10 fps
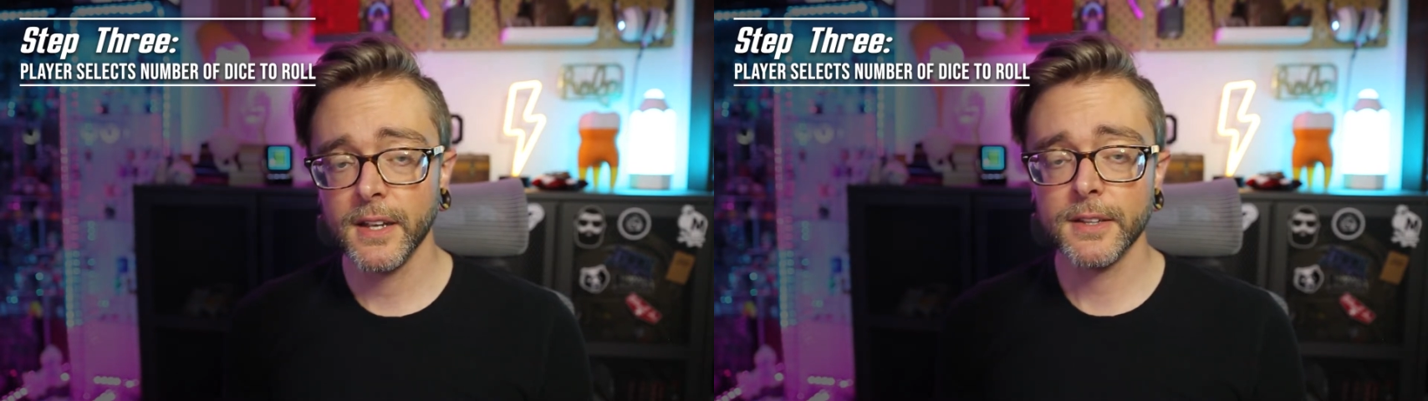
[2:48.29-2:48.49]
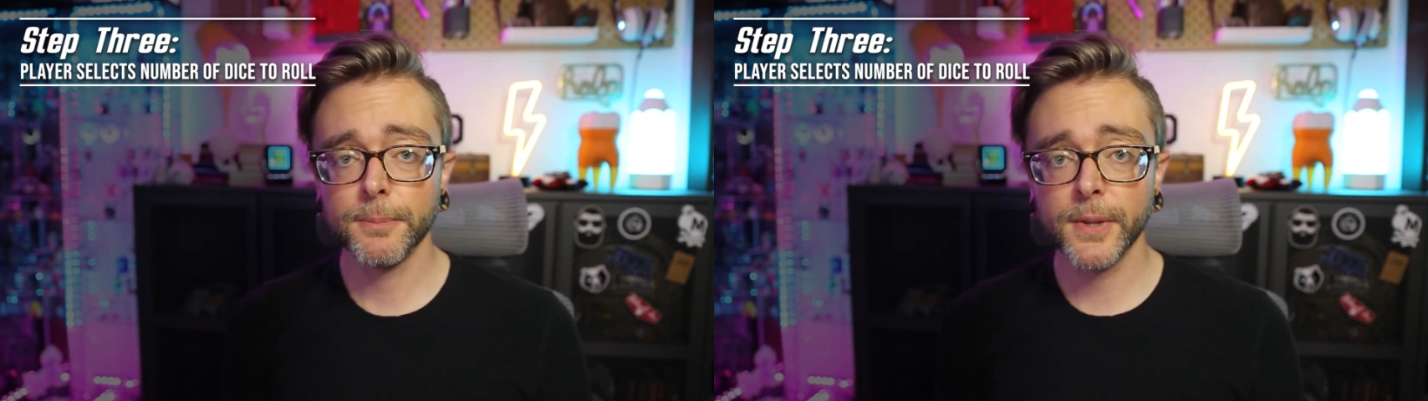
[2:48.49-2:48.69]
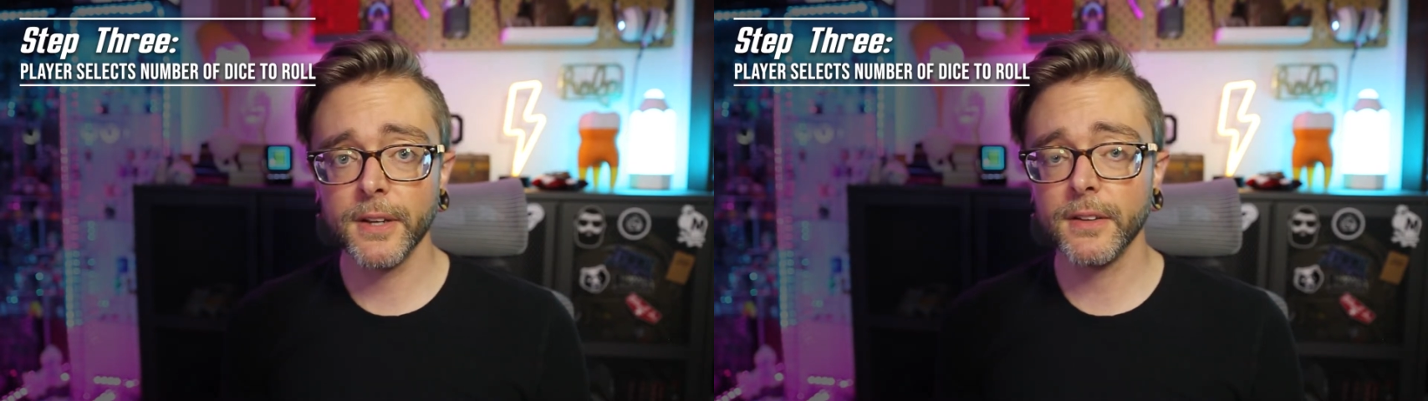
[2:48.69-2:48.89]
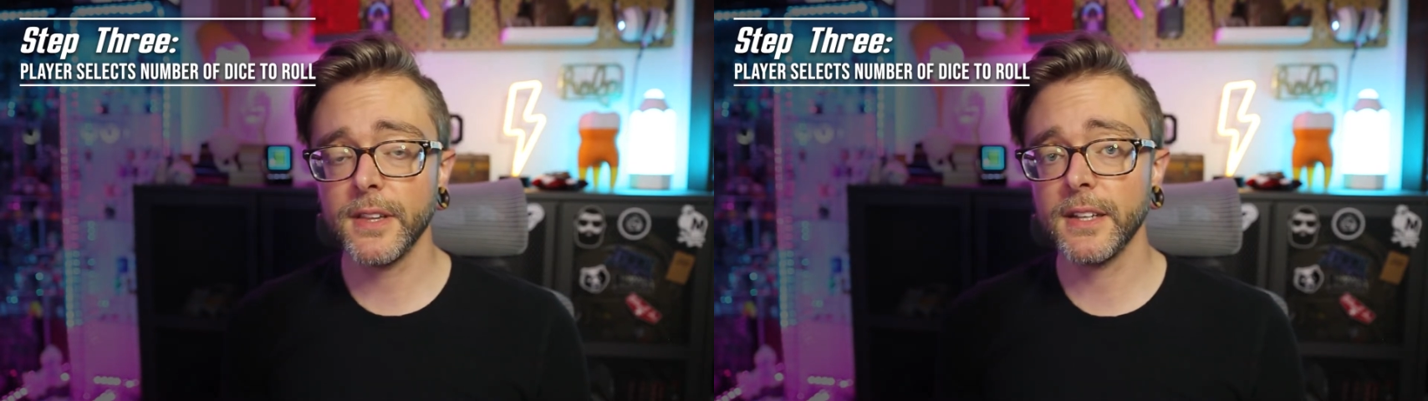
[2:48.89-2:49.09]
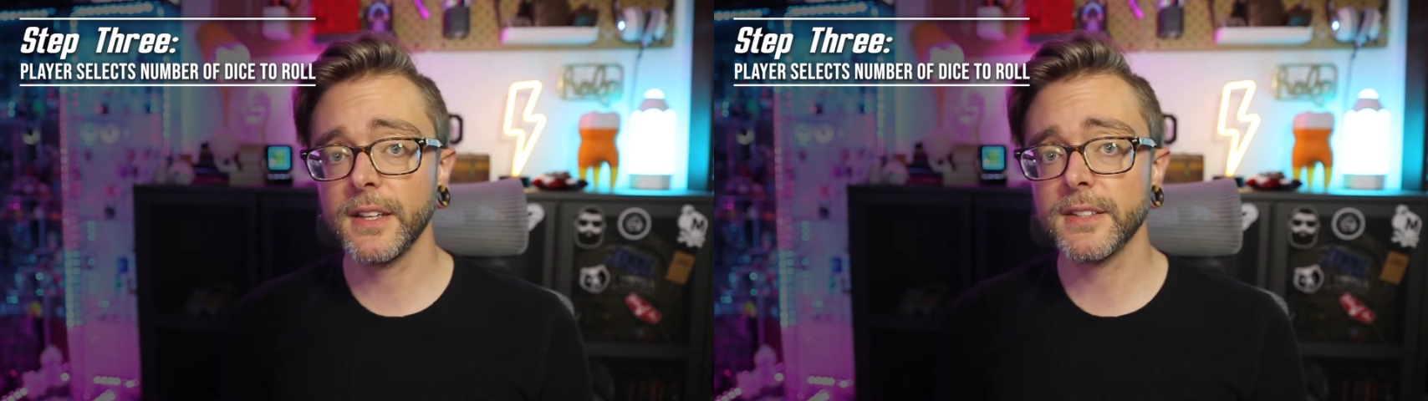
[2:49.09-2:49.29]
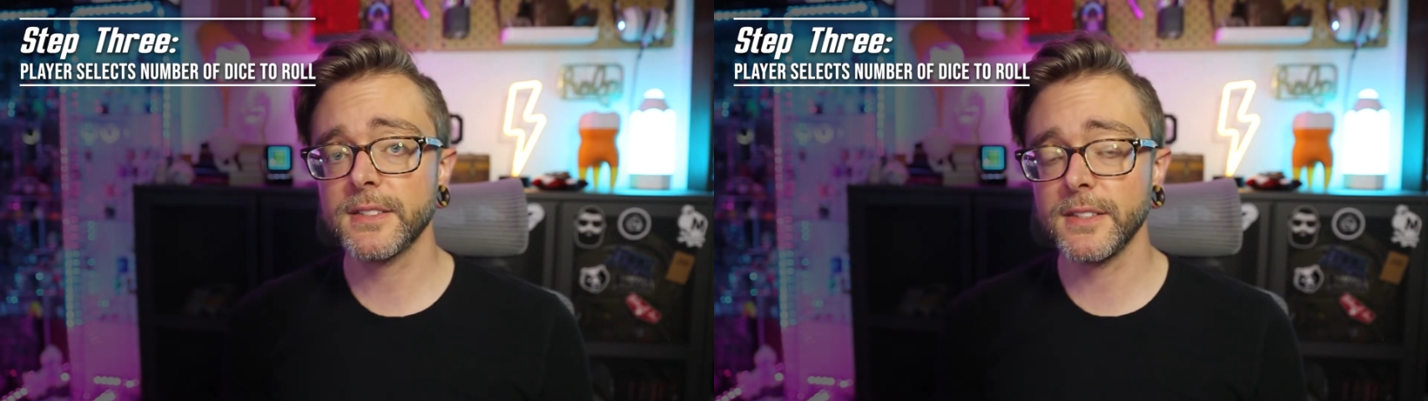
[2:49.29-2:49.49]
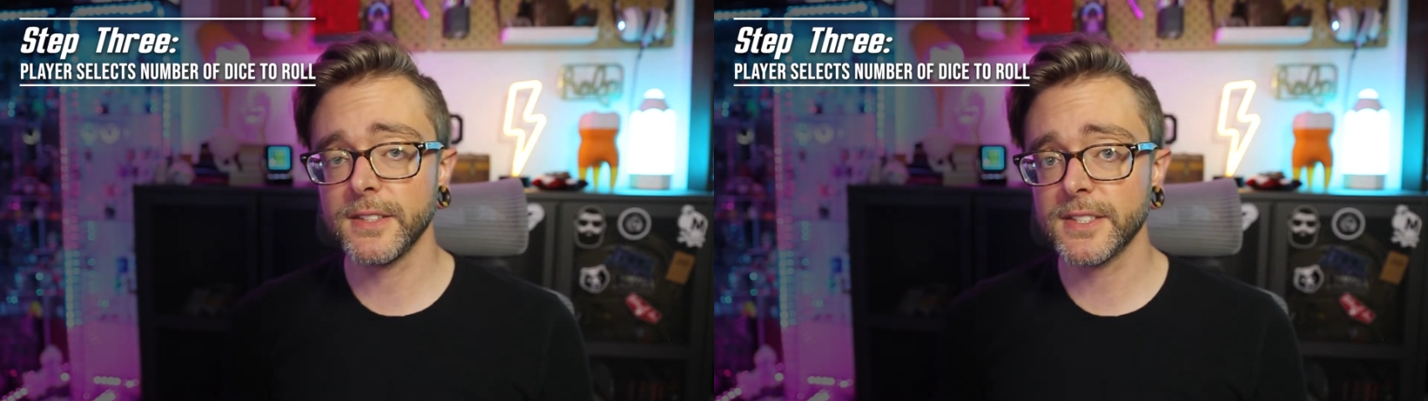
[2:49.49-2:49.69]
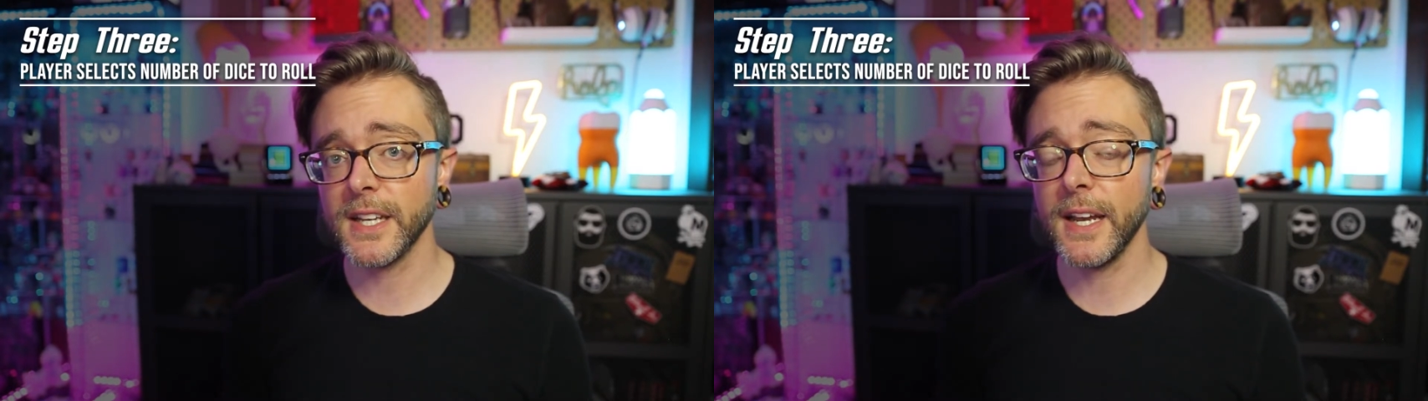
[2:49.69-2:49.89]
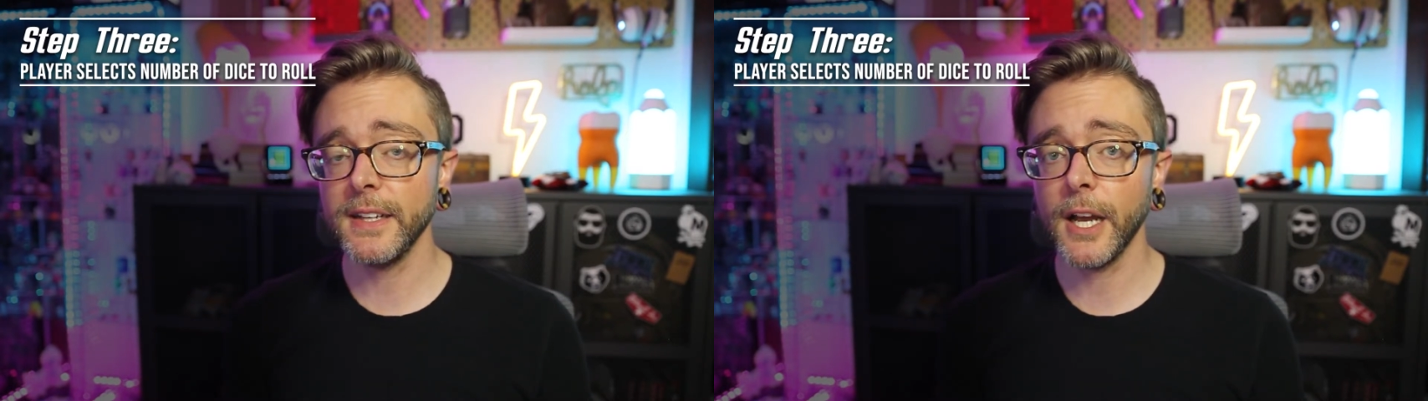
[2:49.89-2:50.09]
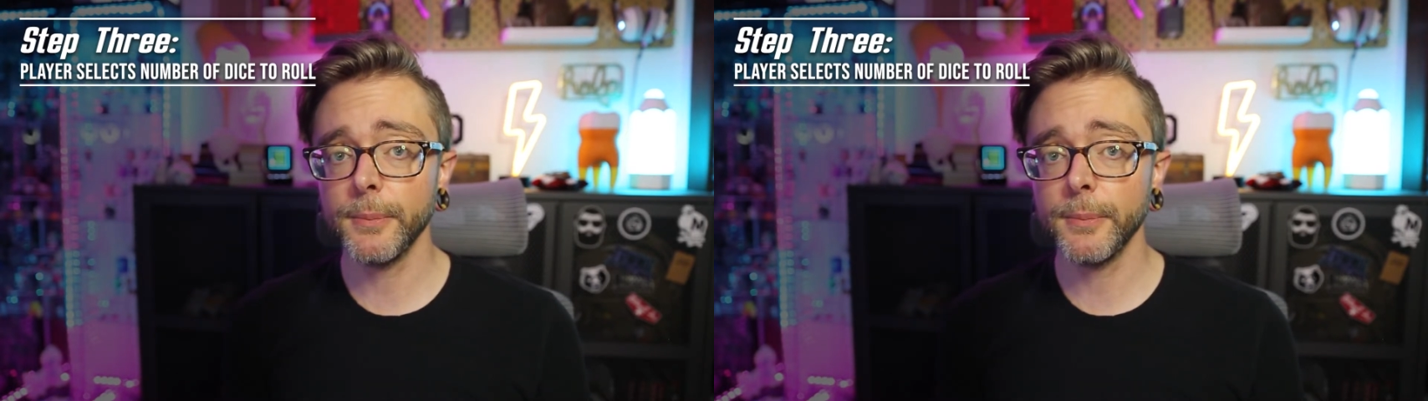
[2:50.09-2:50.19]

the player then gets to decide how